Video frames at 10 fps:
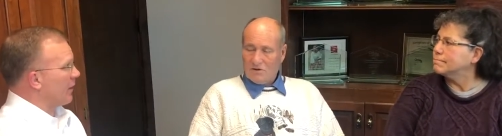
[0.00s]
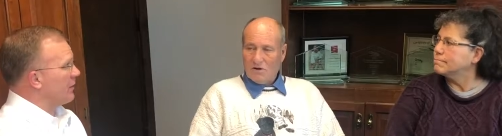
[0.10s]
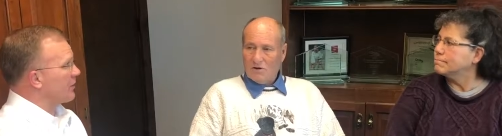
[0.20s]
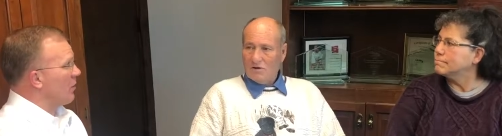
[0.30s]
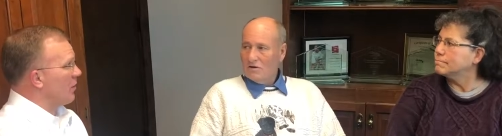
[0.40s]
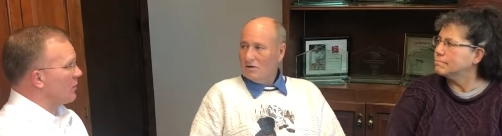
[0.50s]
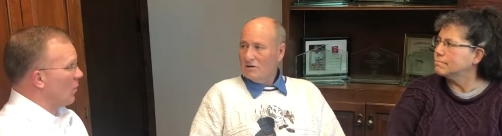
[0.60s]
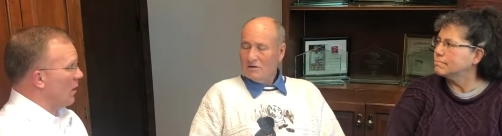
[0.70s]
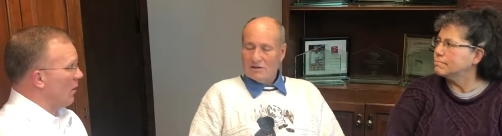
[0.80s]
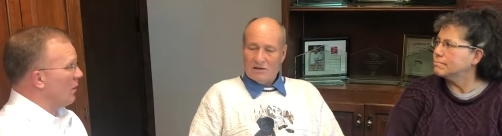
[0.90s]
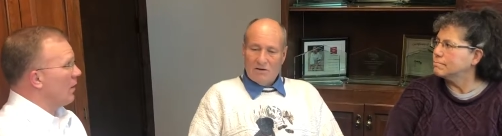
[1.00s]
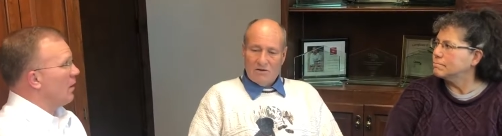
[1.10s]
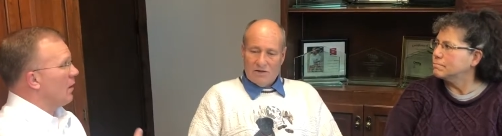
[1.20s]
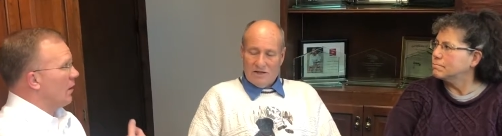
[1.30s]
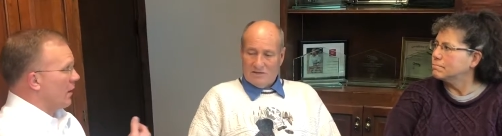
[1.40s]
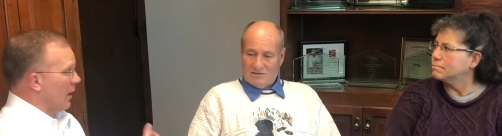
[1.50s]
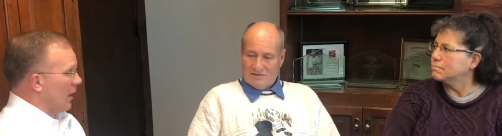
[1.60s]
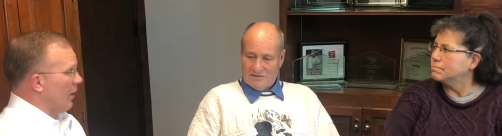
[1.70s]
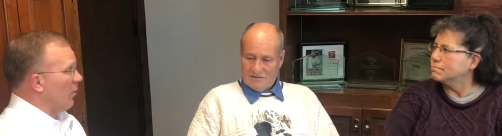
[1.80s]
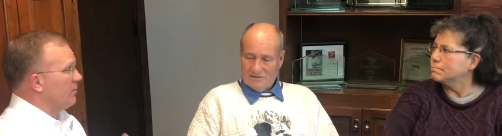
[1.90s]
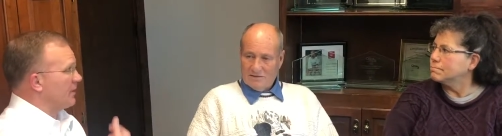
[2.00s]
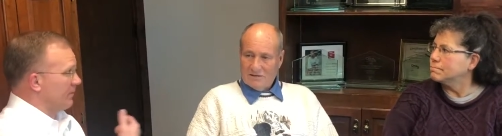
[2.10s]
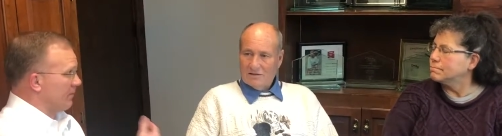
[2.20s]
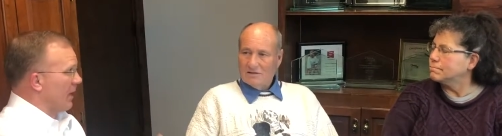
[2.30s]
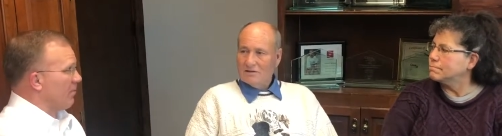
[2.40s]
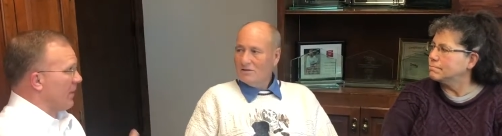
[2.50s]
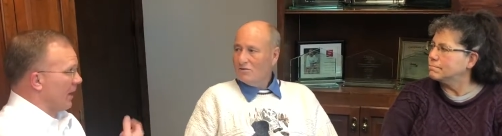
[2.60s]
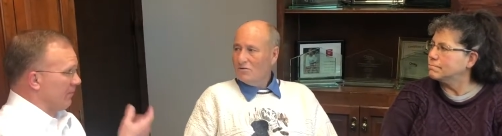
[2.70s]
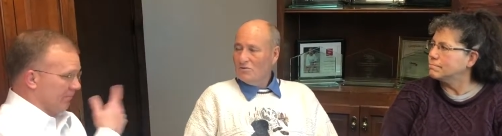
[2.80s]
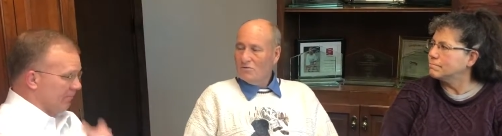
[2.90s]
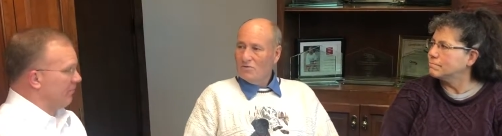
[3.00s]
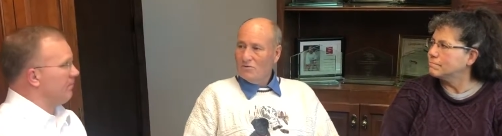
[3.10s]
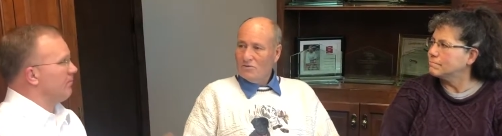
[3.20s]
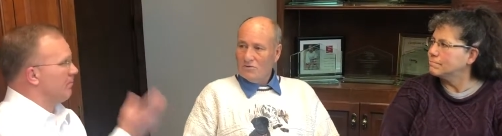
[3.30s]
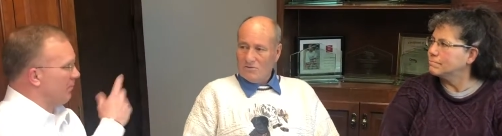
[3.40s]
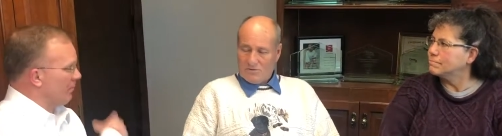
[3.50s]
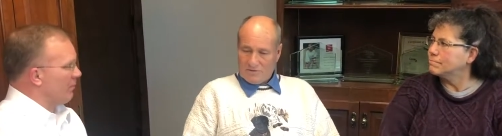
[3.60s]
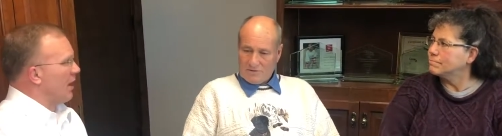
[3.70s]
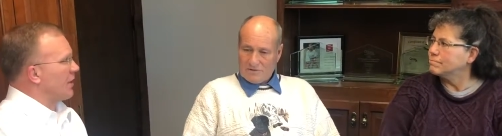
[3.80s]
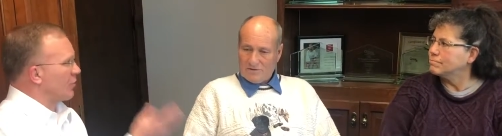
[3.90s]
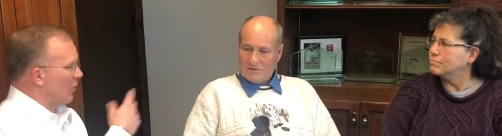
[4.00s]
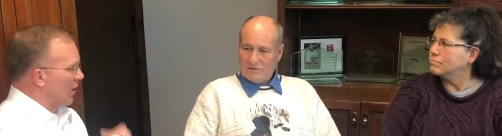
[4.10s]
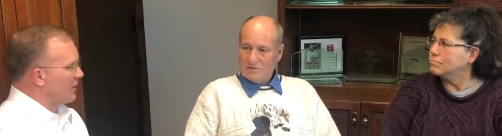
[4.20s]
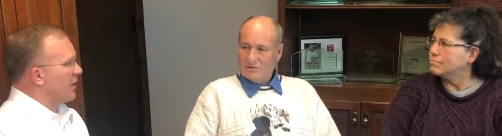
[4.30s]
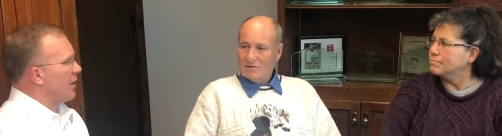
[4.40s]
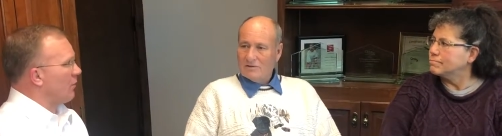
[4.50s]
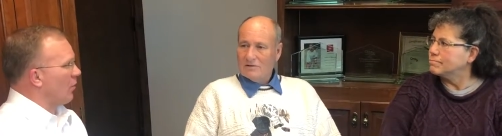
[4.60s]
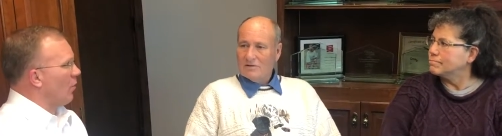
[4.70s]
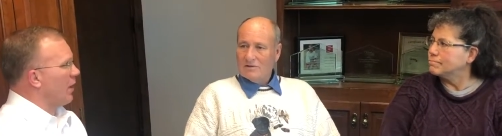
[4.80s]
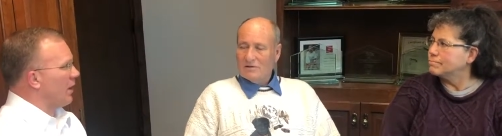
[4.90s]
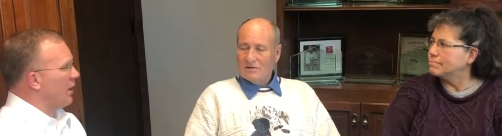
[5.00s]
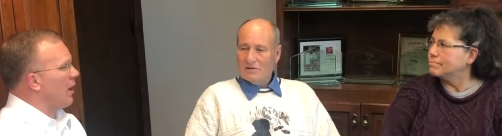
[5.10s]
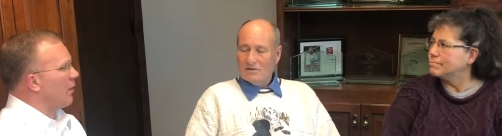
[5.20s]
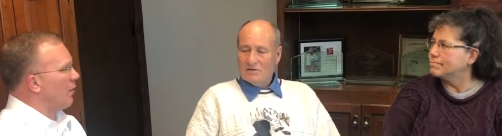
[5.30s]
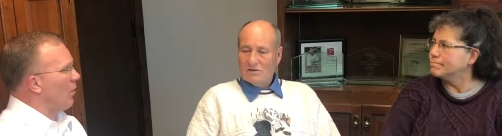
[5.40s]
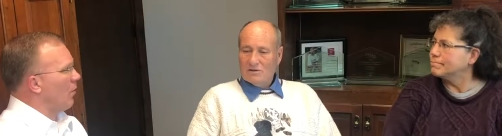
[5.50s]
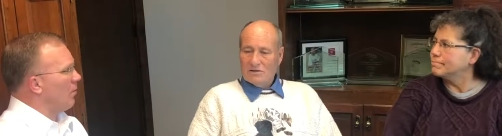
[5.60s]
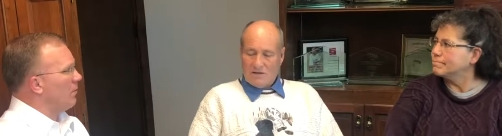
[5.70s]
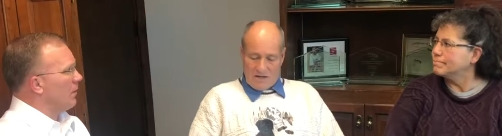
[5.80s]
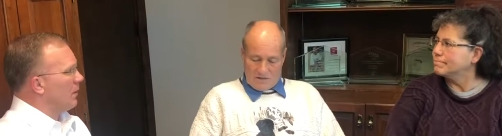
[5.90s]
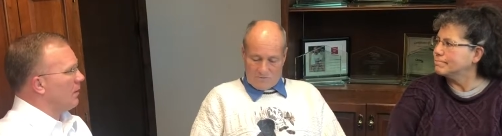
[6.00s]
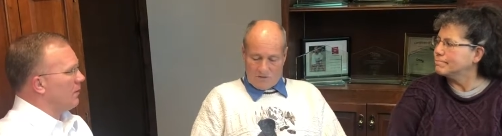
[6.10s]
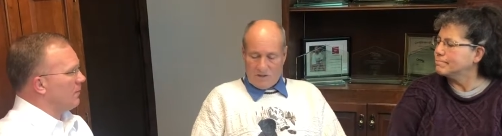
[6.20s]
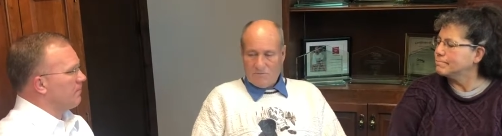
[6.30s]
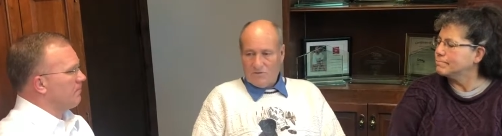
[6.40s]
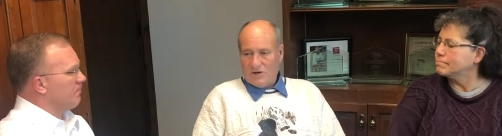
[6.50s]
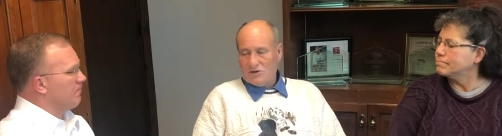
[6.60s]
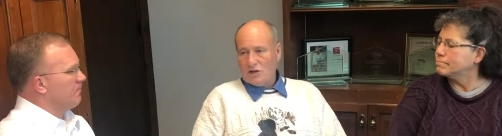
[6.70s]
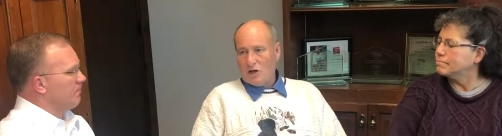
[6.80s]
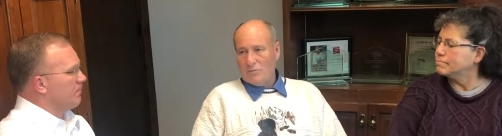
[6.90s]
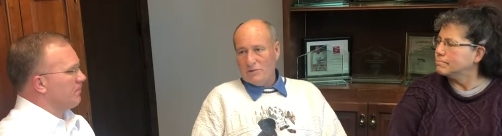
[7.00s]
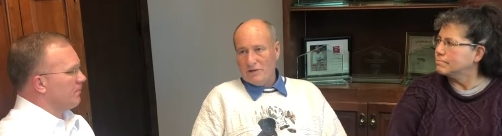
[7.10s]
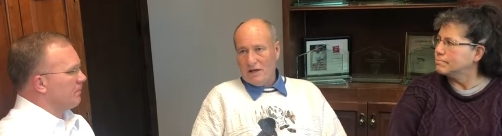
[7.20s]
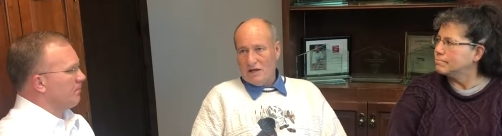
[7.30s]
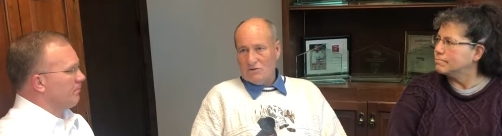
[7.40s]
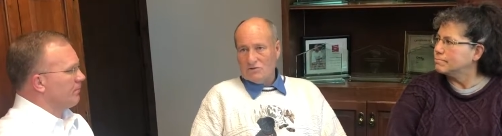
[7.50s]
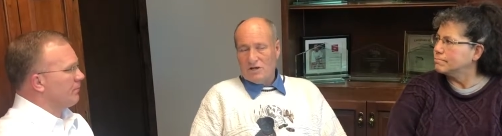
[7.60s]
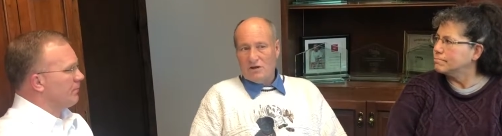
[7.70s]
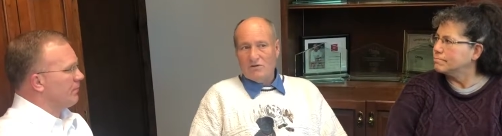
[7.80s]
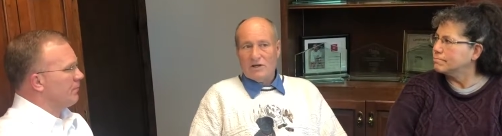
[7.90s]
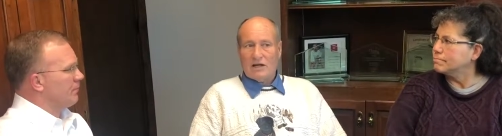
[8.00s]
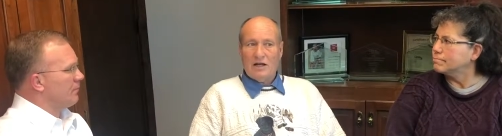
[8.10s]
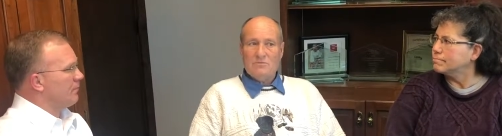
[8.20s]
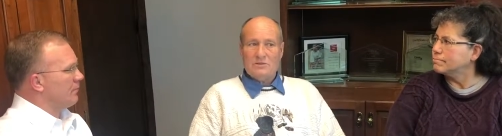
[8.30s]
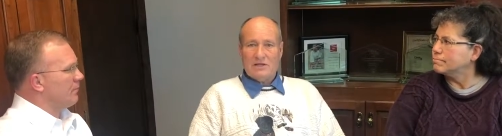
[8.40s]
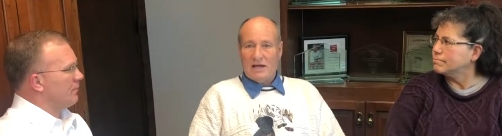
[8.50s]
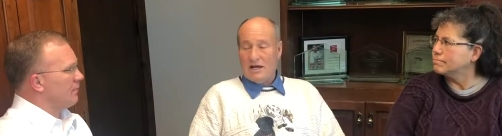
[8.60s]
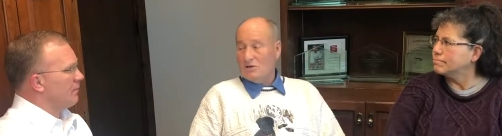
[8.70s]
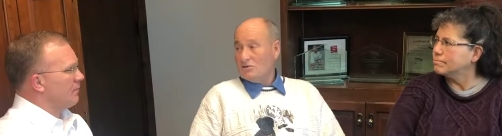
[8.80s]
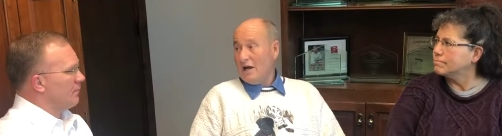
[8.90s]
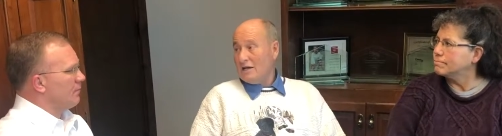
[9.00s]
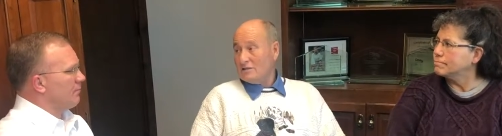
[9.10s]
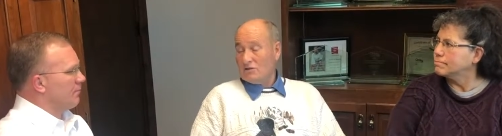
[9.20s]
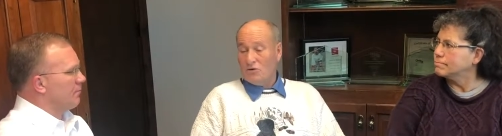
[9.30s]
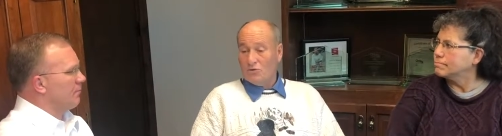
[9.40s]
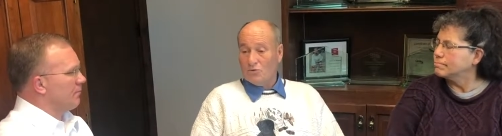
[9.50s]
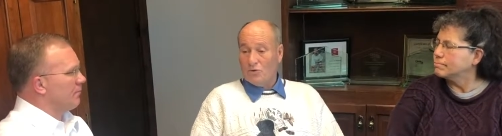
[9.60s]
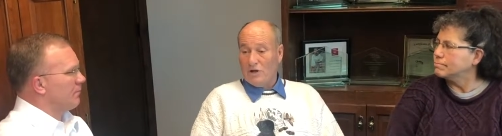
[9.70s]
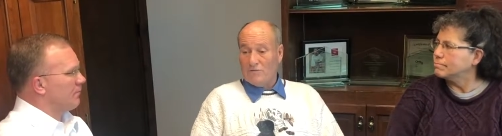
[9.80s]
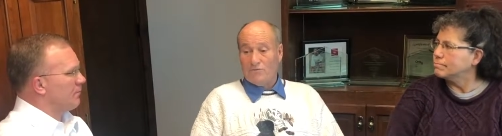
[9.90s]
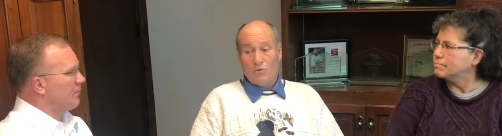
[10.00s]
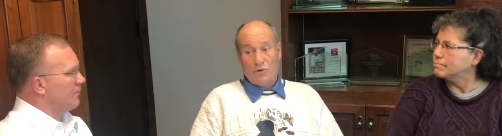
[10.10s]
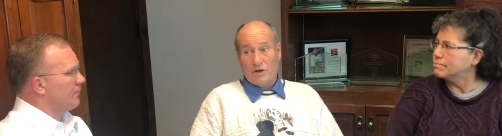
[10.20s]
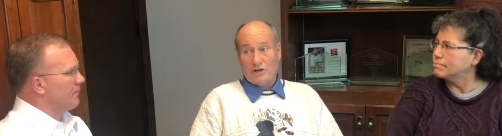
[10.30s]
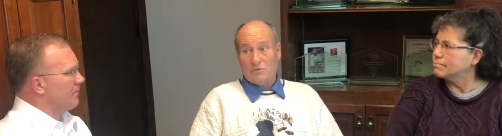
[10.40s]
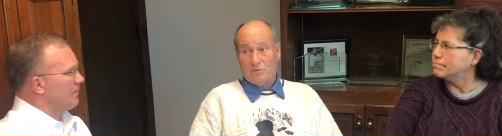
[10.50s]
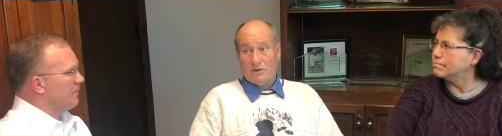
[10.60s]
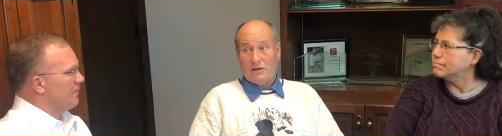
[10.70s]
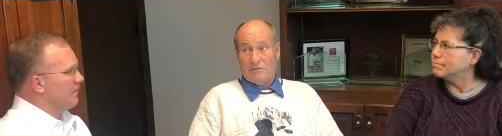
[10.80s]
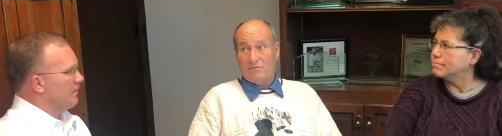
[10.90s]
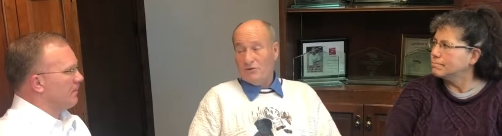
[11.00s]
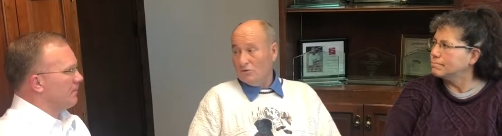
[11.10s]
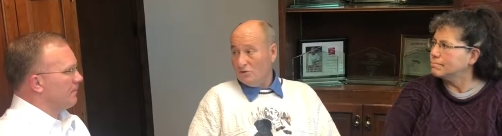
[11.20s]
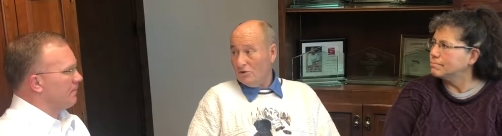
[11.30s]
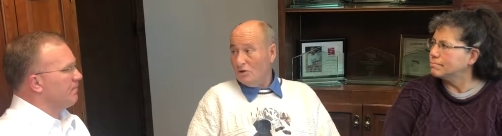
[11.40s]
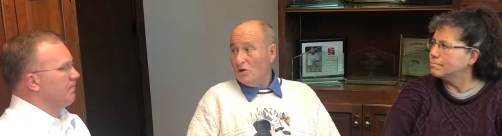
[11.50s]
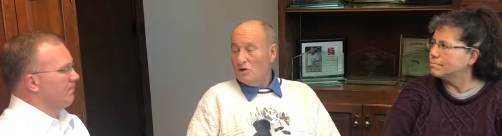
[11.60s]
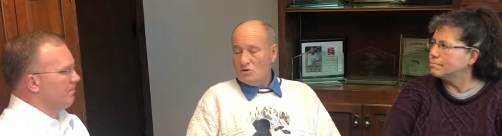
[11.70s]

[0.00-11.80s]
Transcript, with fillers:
Speaker 1: kind of concern as well. Oh yes, kind of helps keep that natural air cycle going in and out of the home.
Speaker 2: Yeah, we you keep fresh air coming in the house, the air that comes in the house has to go through a four inch pleated filter.